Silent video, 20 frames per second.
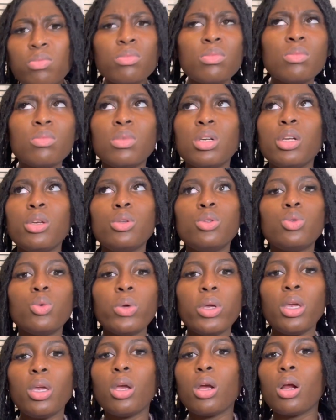what are you
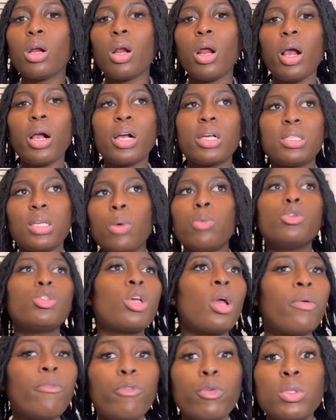doing here? Because I was
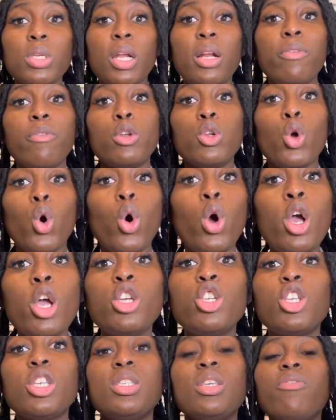confused. I didn't even know.
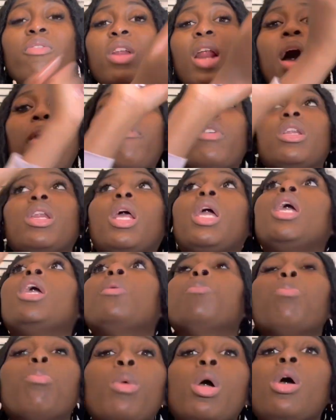She doesn't even have a
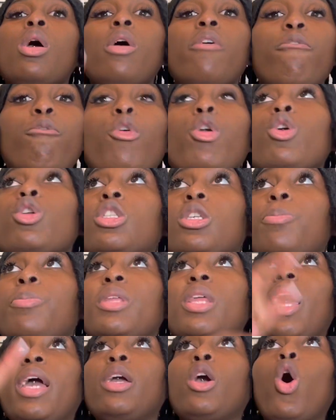name for you to
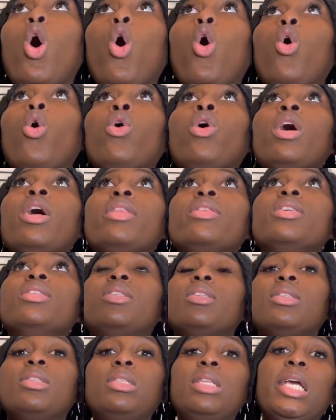be like, oh,
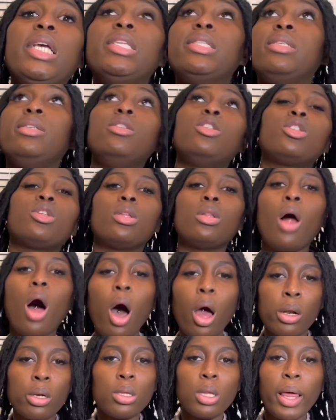this is Stacy's
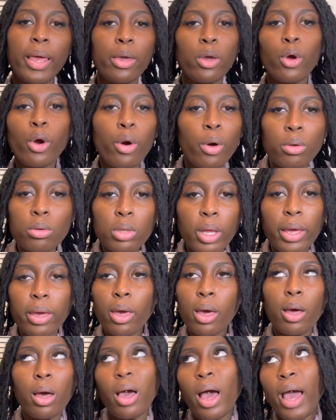salon. Like, girl,
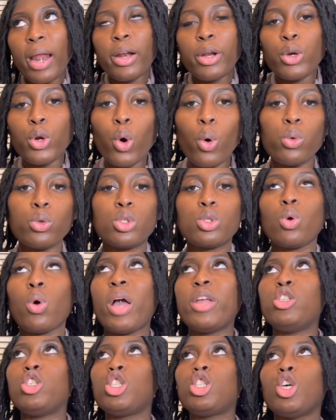like, I didn't know. So
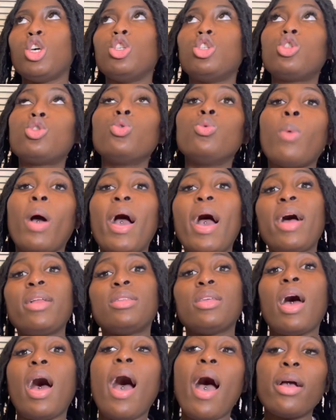I just assumed I
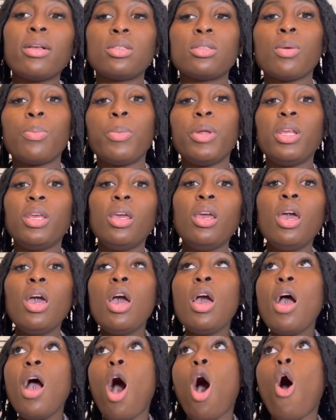had to ask somebody,
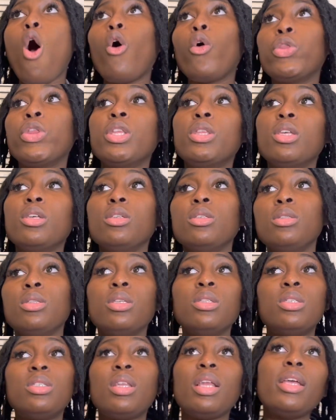oh,
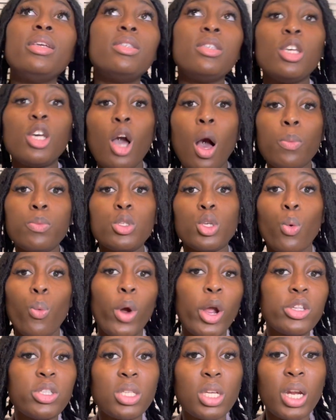did Stacy come to
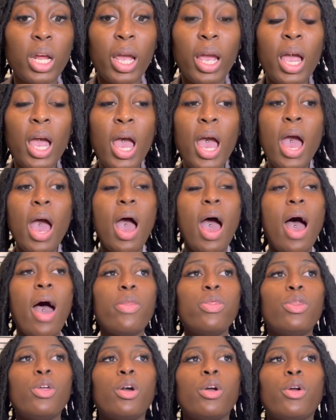work today?
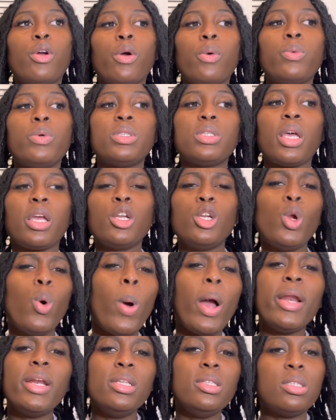And the girl was like,
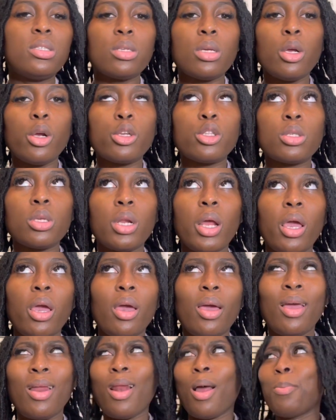no, I didn't see her
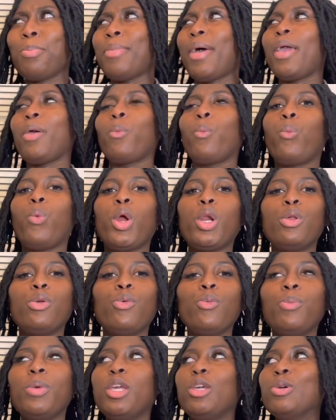today. And I'm like, what do
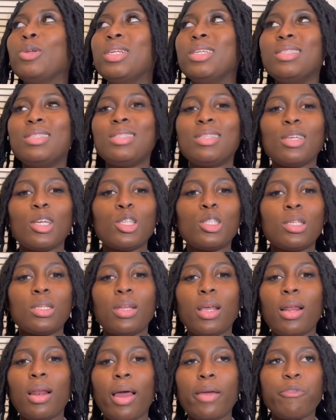you mean you didn't see her
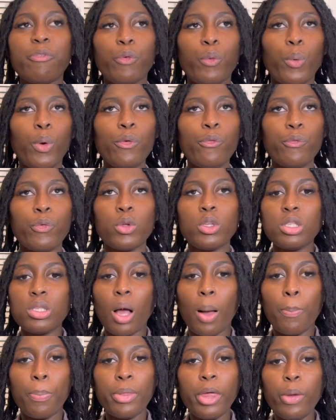today? Like, for real,
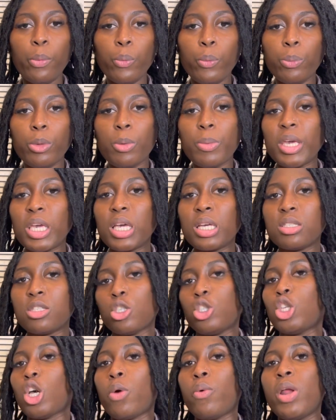stop playing with me, because
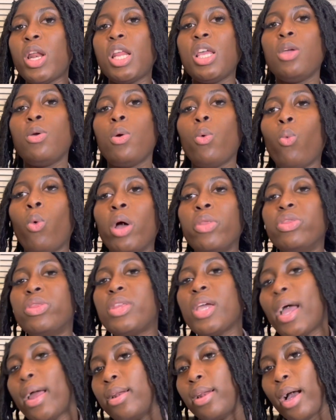it's already
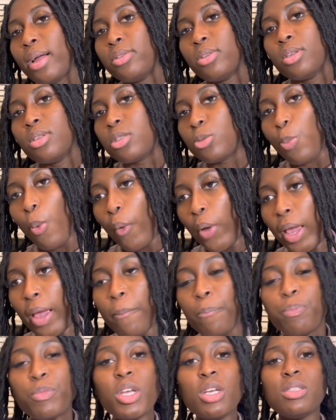1:10 at this
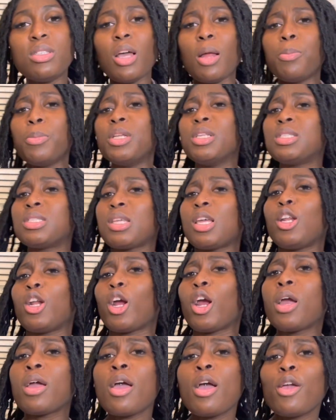point. 10 minutes
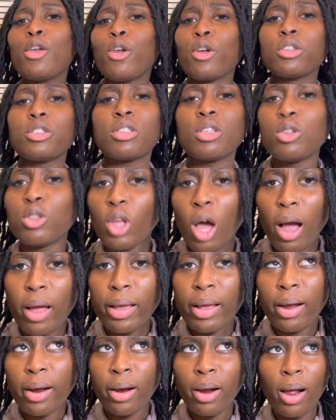later, you're still
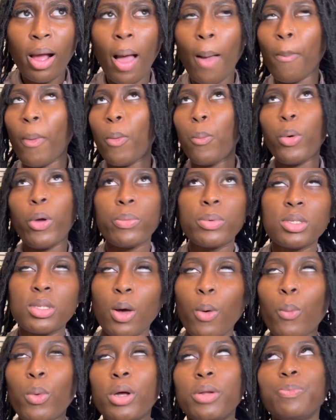not here, and my appointment's
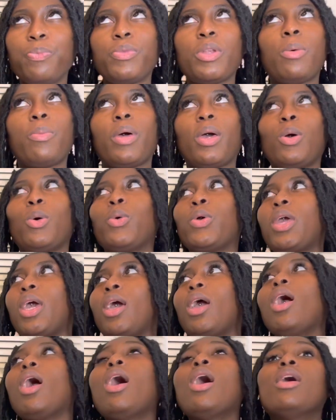at 1. I'm like,
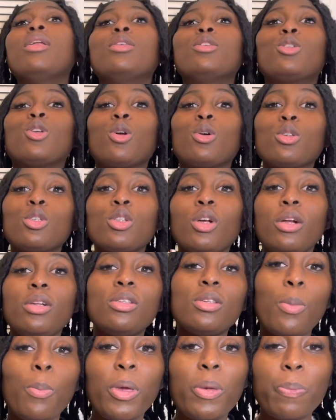okay, this girl's starting
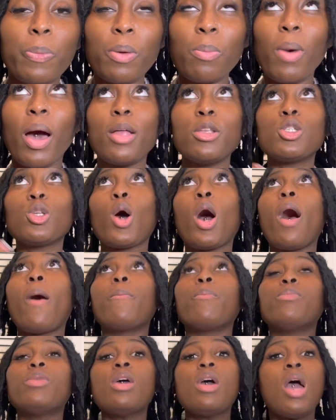to make me mad. So
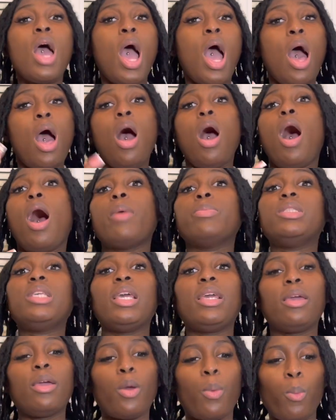I'm
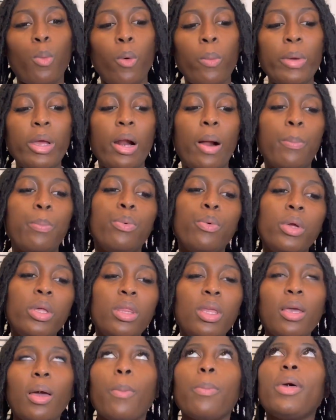taking a moment, I'm
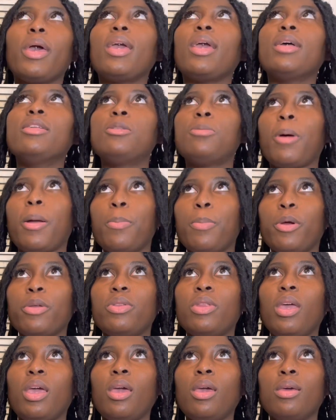breathing. I'm like, it's my
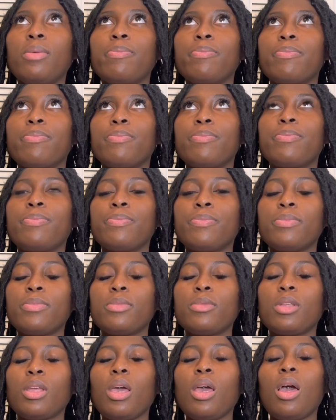birthday.
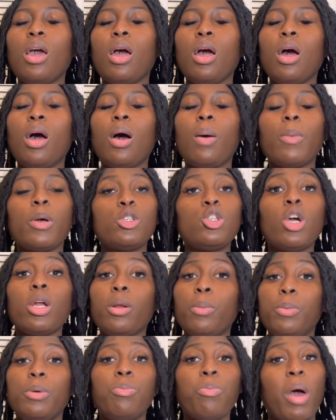I'm not trying
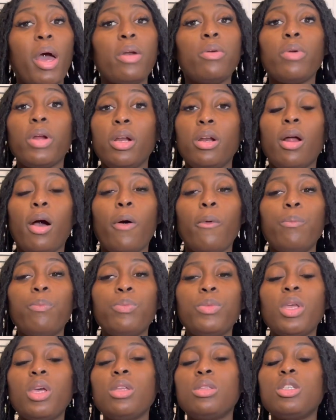to be mad right now.
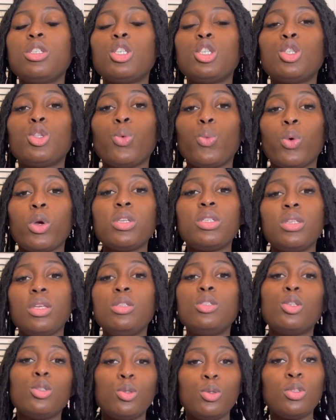This is the worst
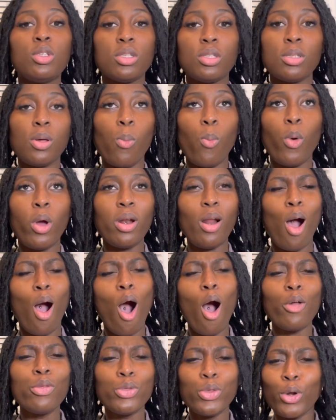thing to do to someone
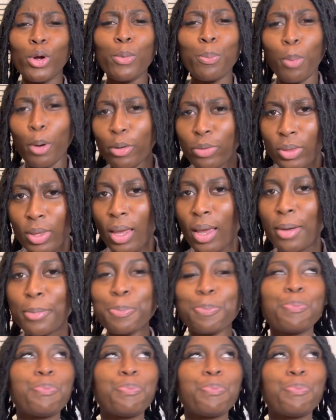on their birthday.